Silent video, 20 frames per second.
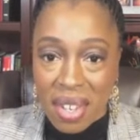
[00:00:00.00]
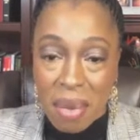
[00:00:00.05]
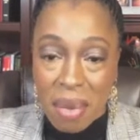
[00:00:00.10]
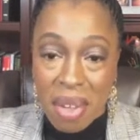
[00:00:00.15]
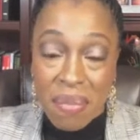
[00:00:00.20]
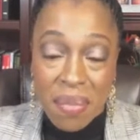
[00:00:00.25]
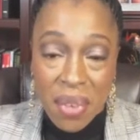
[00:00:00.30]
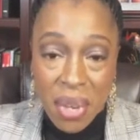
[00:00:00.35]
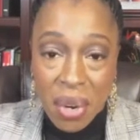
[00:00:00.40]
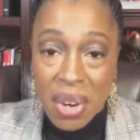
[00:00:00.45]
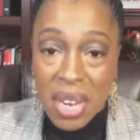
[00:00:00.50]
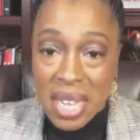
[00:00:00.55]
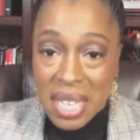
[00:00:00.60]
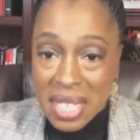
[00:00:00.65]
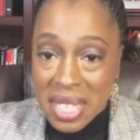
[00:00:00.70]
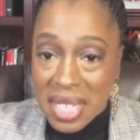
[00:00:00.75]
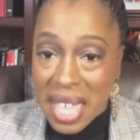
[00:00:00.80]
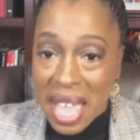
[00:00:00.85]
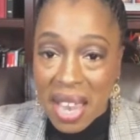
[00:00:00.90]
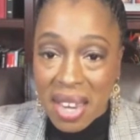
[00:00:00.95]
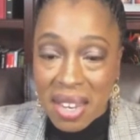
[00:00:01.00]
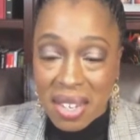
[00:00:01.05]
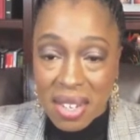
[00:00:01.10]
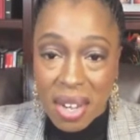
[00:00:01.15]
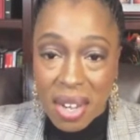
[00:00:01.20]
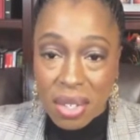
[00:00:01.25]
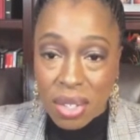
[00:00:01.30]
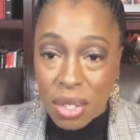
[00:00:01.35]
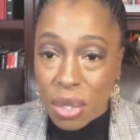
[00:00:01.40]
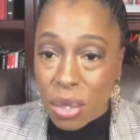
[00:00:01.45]
My fear is that
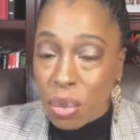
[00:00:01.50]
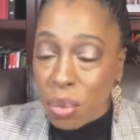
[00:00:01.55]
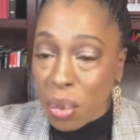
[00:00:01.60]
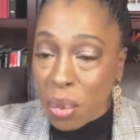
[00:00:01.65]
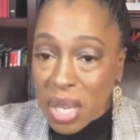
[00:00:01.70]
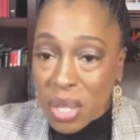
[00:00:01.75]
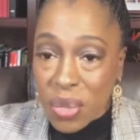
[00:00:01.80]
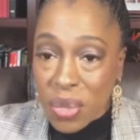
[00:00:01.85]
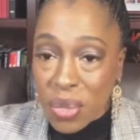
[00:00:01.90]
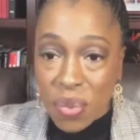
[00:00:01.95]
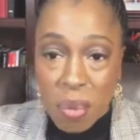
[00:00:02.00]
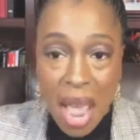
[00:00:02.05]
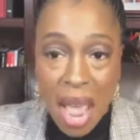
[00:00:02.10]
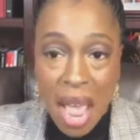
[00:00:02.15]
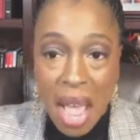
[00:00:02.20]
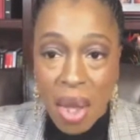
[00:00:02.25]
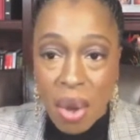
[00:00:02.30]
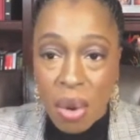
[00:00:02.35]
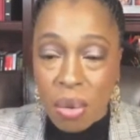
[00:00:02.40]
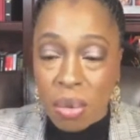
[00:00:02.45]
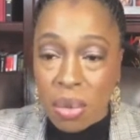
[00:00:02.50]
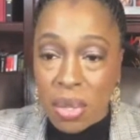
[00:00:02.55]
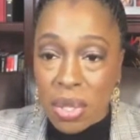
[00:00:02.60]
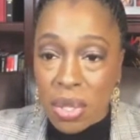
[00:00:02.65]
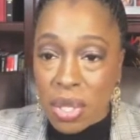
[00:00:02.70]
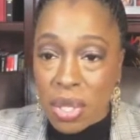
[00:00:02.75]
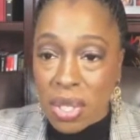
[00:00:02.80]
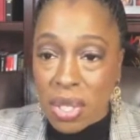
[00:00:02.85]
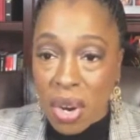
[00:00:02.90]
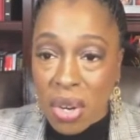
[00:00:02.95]
2 weeks from now,
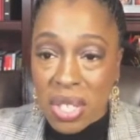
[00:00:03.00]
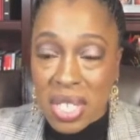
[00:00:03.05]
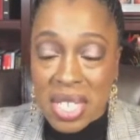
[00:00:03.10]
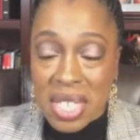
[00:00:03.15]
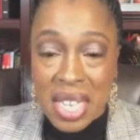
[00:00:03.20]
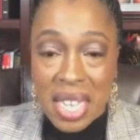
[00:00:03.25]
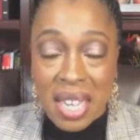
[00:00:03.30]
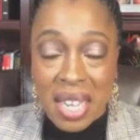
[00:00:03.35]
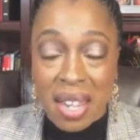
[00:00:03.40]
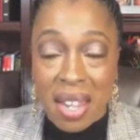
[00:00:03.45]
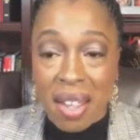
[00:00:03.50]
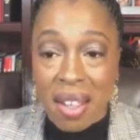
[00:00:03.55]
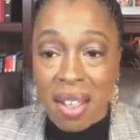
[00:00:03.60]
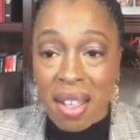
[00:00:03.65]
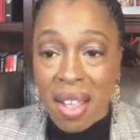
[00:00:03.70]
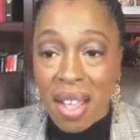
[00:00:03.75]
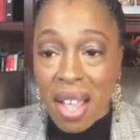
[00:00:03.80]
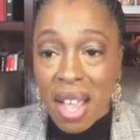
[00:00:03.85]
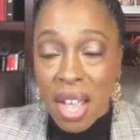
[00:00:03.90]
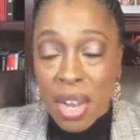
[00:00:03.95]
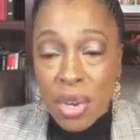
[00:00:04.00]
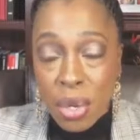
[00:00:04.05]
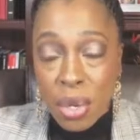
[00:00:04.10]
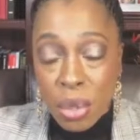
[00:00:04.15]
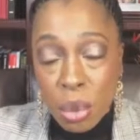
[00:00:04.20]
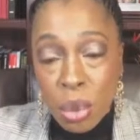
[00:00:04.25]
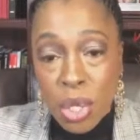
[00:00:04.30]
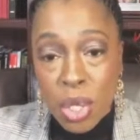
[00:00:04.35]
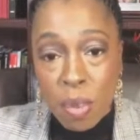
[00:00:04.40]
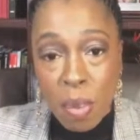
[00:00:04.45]
we'll start seeing a
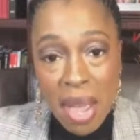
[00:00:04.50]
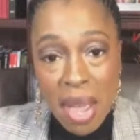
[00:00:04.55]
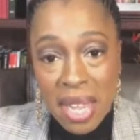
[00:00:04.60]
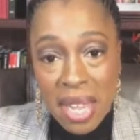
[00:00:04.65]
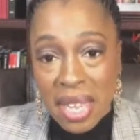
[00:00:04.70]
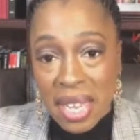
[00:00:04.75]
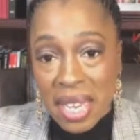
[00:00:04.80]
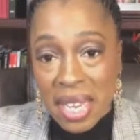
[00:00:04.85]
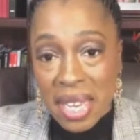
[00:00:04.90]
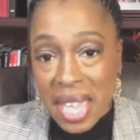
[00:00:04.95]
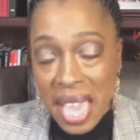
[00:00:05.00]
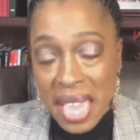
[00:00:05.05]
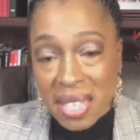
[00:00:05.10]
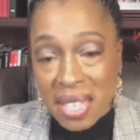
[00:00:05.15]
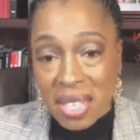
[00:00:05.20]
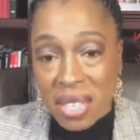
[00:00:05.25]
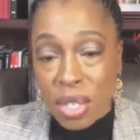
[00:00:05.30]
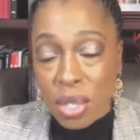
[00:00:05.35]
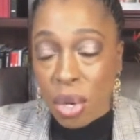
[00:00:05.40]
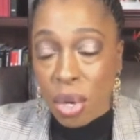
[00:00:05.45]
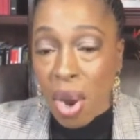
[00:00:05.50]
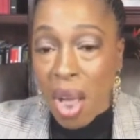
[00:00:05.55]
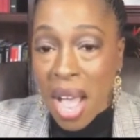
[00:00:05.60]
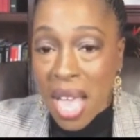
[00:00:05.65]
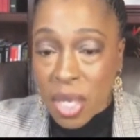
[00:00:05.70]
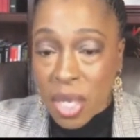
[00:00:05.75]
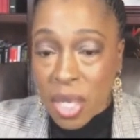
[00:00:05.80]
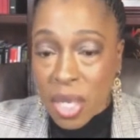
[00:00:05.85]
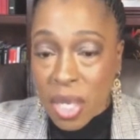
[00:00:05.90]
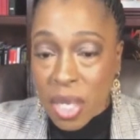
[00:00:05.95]
new spike in cases or
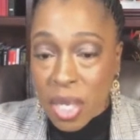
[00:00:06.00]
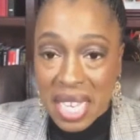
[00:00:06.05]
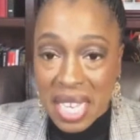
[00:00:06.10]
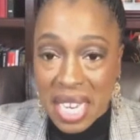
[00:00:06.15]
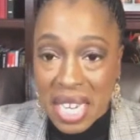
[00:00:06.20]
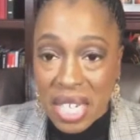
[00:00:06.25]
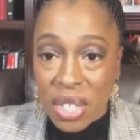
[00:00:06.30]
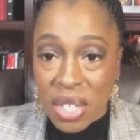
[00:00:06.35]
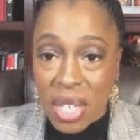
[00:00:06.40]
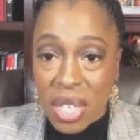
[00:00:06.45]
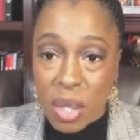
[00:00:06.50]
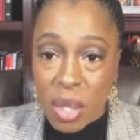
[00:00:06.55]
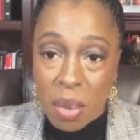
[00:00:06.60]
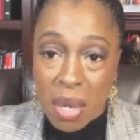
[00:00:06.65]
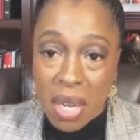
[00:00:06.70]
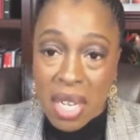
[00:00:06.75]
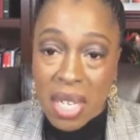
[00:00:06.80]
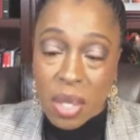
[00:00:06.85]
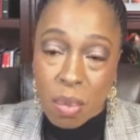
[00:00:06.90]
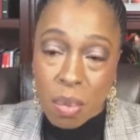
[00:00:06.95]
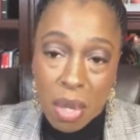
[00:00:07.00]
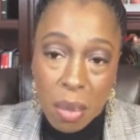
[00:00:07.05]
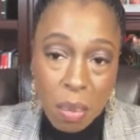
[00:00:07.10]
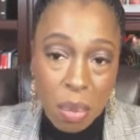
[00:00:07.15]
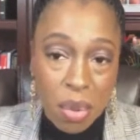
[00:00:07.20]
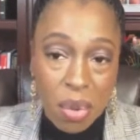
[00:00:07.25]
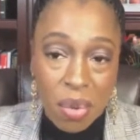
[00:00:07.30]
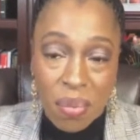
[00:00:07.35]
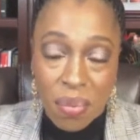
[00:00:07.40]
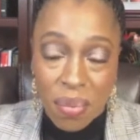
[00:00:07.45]
hospitalizations because
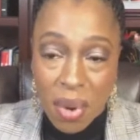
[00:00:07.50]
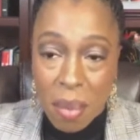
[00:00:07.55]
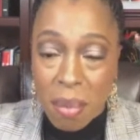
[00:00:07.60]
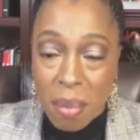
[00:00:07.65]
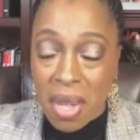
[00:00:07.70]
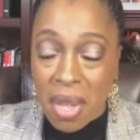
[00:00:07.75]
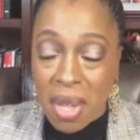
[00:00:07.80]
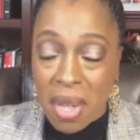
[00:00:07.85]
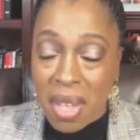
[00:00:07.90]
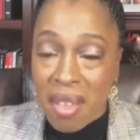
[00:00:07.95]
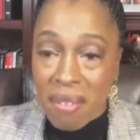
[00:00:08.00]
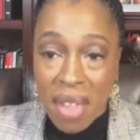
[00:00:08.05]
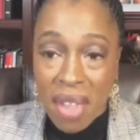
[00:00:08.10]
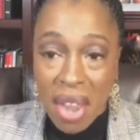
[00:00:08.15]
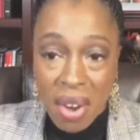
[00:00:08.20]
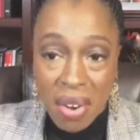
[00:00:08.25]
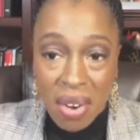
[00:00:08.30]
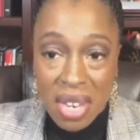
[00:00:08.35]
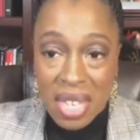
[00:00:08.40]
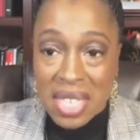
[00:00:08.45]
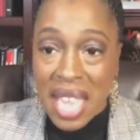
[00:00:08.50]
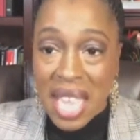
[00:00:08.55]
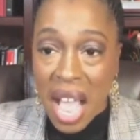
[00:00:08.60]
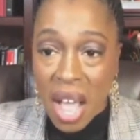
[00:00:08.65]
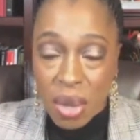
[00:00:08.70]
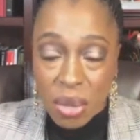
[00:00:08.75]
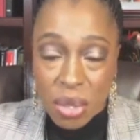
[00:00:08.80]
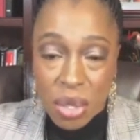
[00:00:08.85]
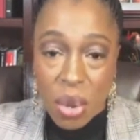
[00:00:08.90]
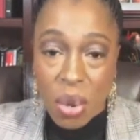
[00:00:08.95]
people from various
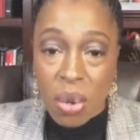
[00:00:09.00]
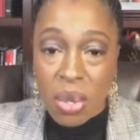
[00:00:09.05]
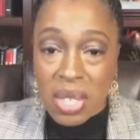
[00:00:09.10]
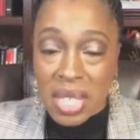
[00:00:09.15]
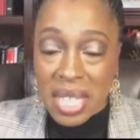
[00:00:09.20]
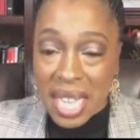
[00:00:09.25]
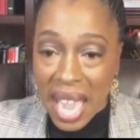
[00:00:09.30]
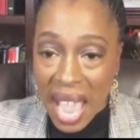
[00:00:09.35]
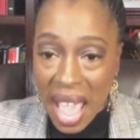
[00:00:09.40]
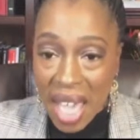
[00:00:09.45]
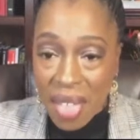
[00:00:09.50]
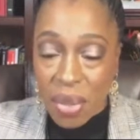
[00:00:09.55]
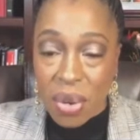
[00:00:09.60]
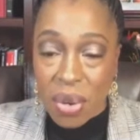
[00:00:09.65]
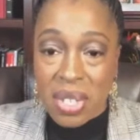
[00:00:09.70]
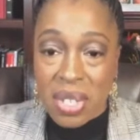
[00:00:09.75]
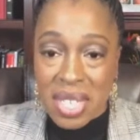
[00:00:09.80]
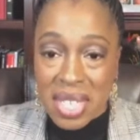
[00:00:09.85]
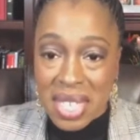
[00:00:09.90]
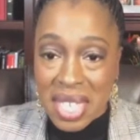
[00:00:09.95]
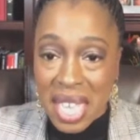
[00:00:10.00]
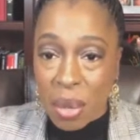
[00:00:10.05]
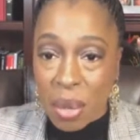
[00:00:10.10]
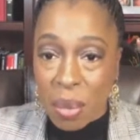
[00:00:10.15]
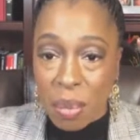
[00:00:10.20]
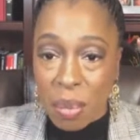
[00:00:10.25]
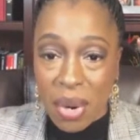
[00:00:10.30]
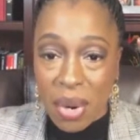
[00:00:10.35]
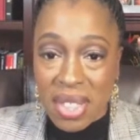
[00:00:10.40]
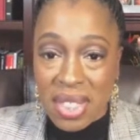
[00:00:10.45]
households gather to
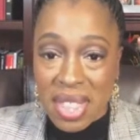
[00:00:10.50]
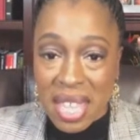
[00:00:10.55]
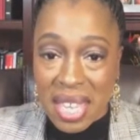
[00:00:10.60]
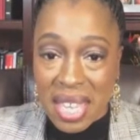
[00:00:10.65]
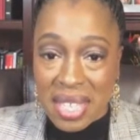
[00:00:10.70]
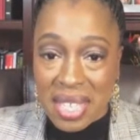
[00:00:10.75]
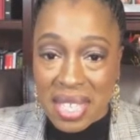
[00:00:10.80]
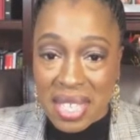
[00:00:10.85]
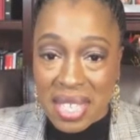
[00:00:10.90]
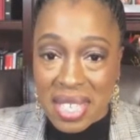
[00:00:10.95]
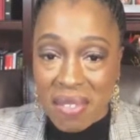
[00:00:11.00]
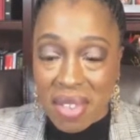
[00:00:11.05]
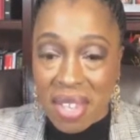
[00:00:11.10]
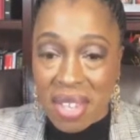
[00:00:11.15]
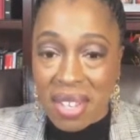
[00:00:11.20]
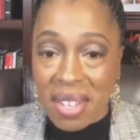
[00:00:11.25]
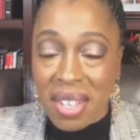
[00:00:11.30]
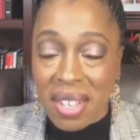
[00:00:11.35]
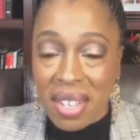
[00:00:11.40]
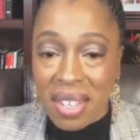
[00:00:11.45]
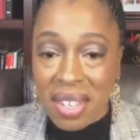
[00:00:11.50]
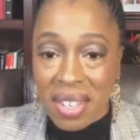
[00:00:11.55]
celebrate Thanksgiving.